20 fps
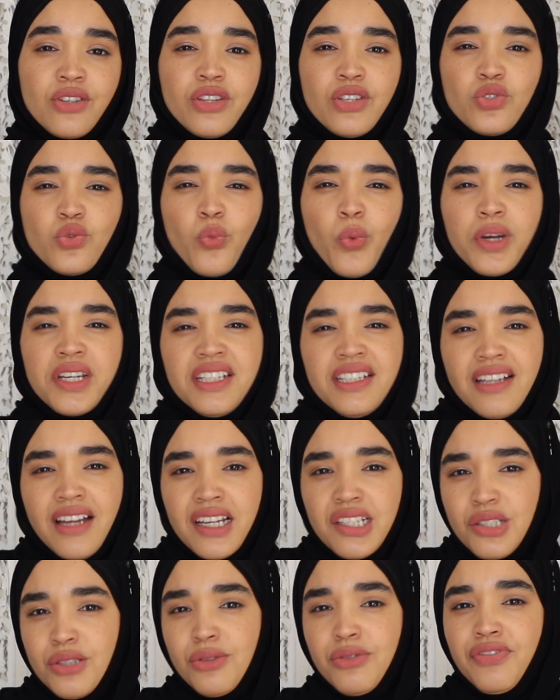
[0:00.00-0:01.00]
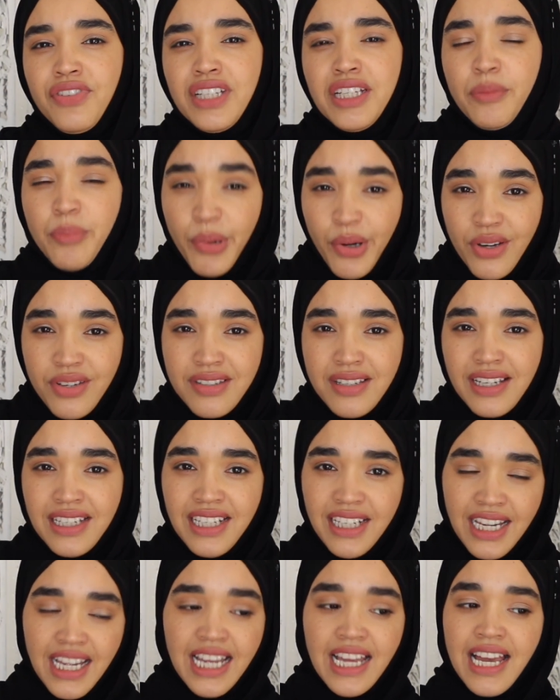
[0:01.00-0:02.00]
So this what did I do feeling
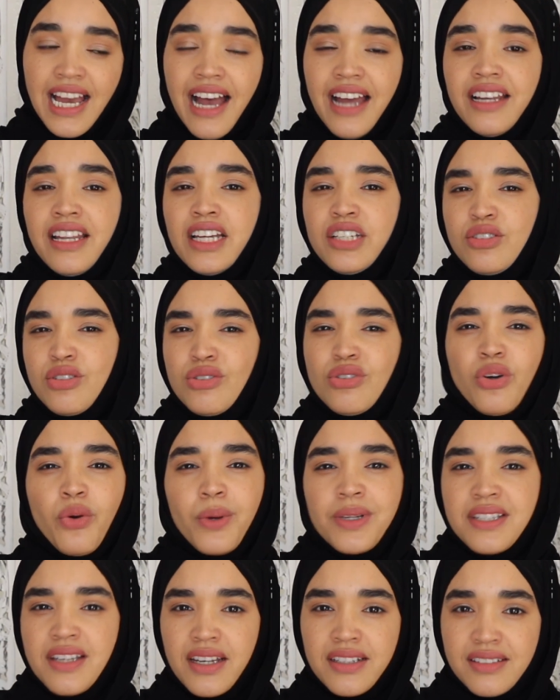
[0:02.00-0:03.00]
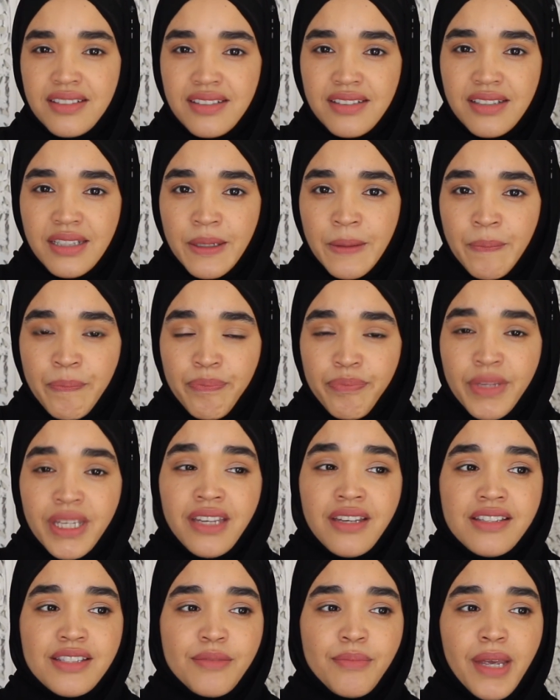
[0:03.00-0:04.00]
personally, I like to know what I did,
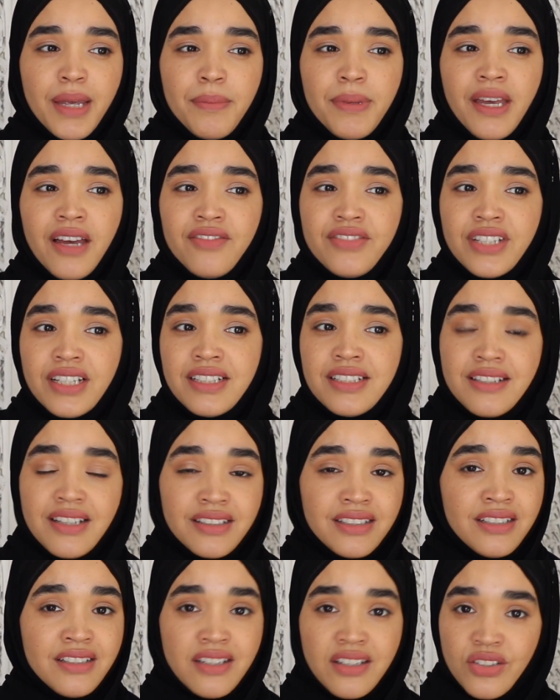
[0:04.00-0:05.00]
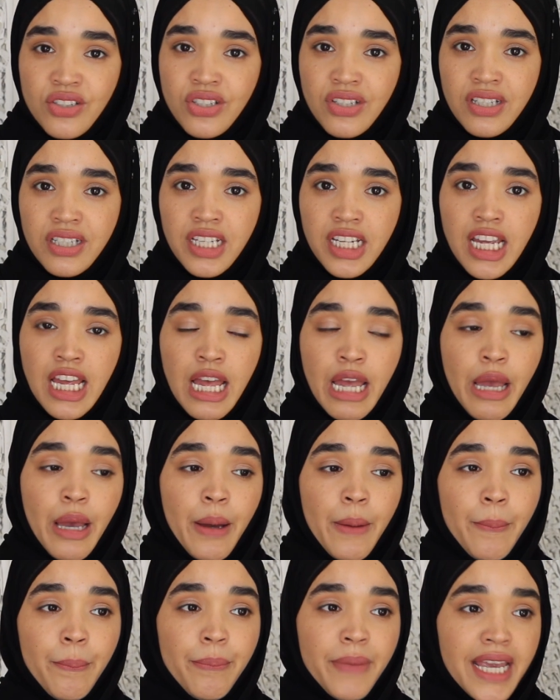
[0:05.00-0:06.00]
because maybe I've done it unintentionally,
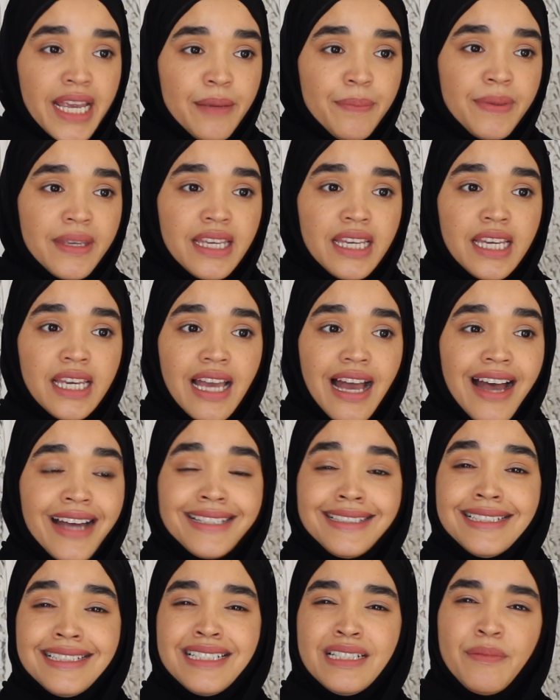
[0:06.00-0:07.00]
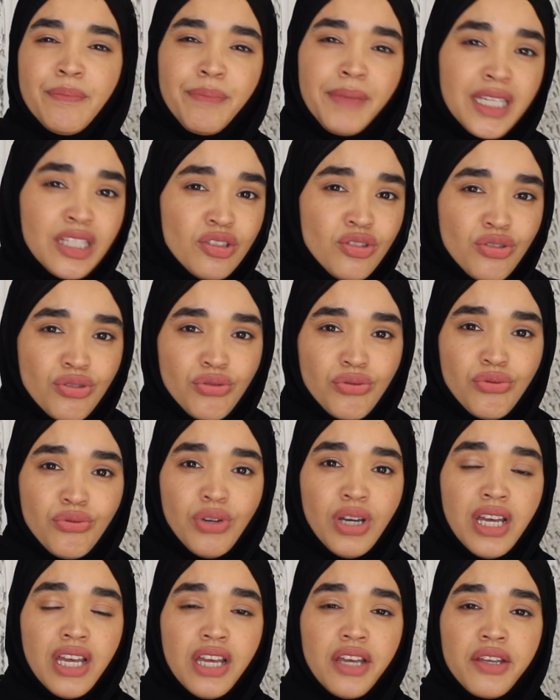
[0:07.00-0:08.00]
maybe I didn't mean
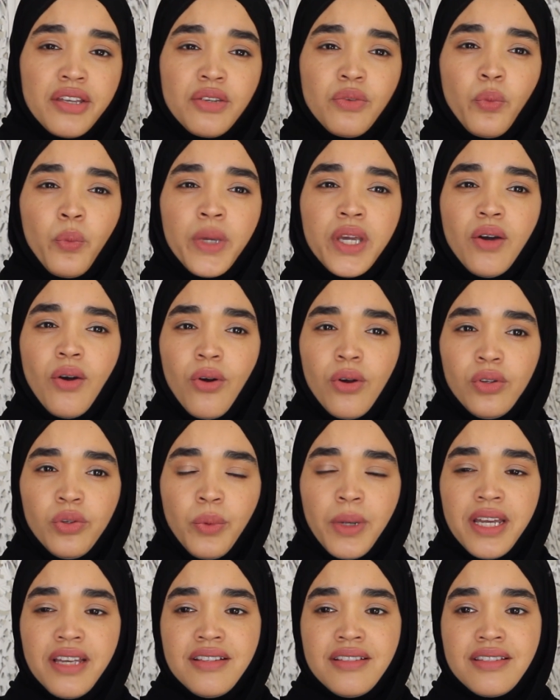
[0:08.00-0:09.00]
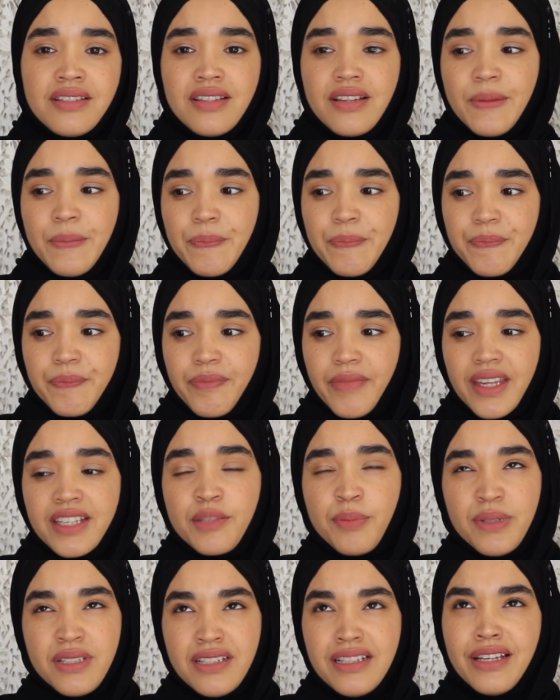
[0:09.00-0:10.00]
to. We always,
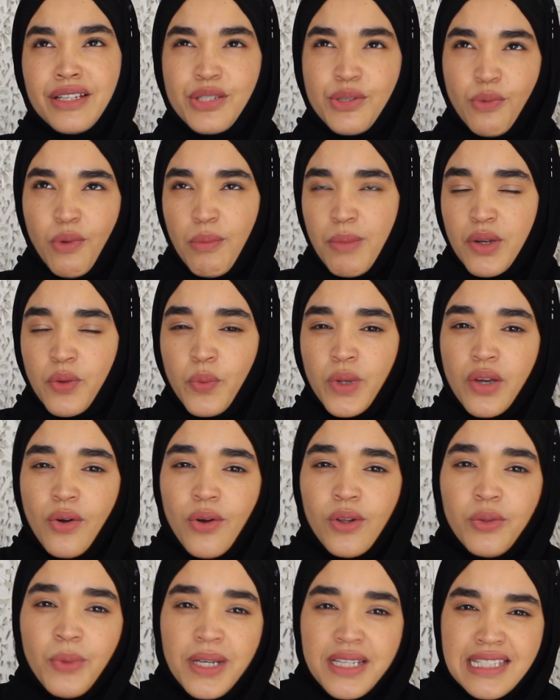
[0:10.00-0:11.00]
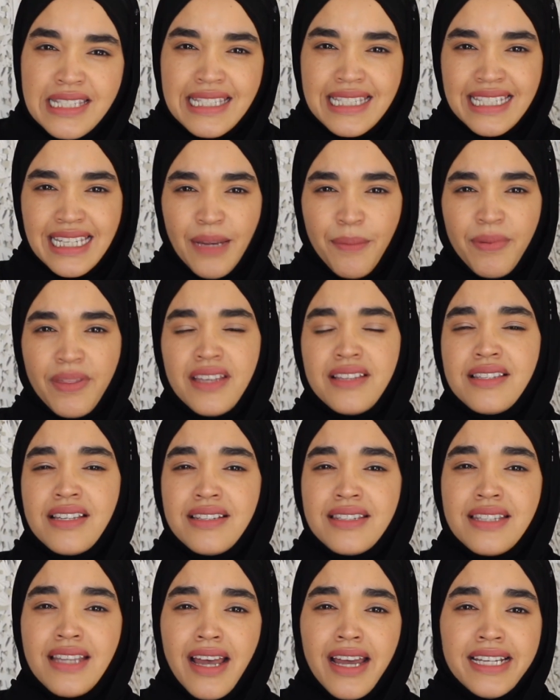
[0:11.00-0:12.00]
especially as women, we always keep things
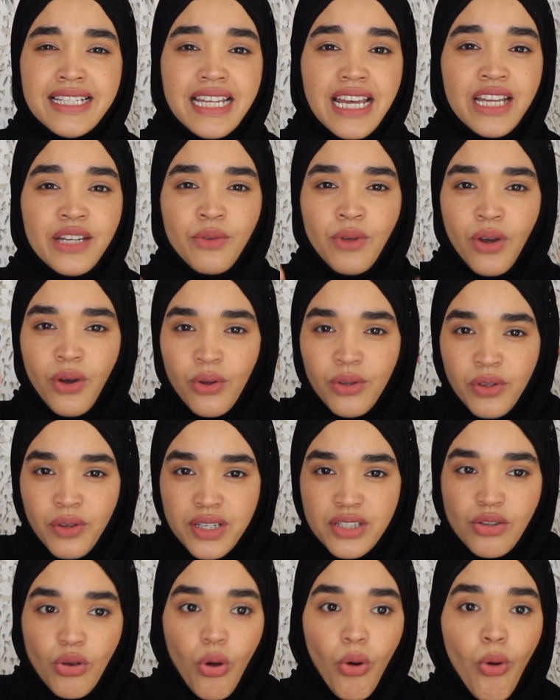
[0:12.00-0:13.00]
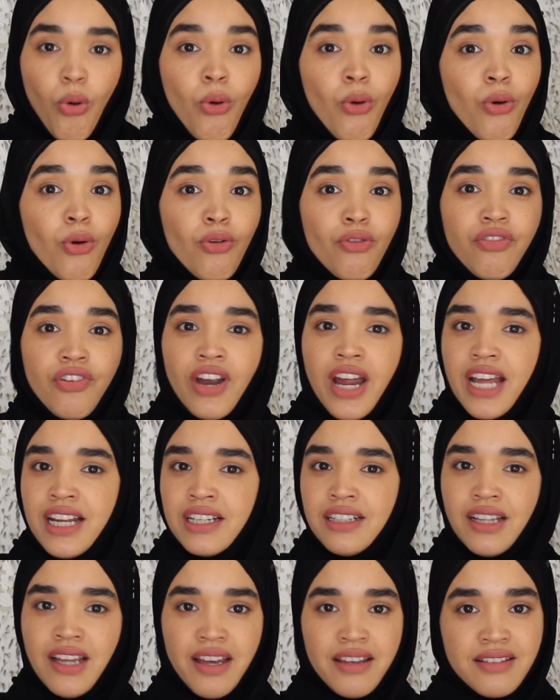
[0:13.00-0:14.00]
inside and we always
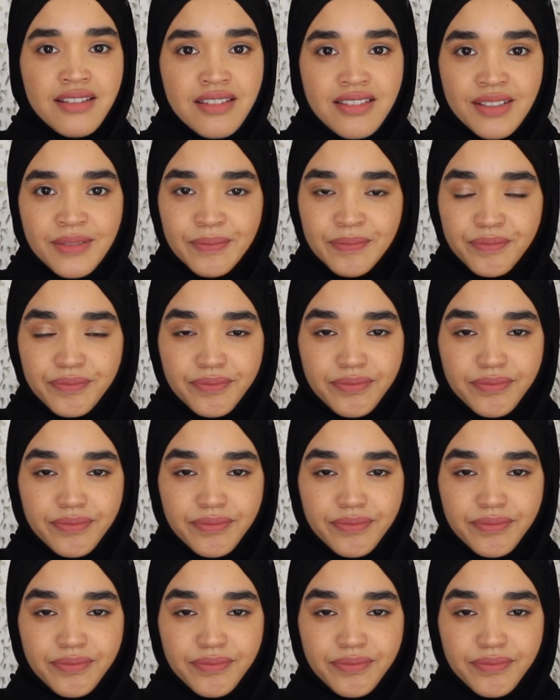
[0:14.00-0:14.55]
overanalyze.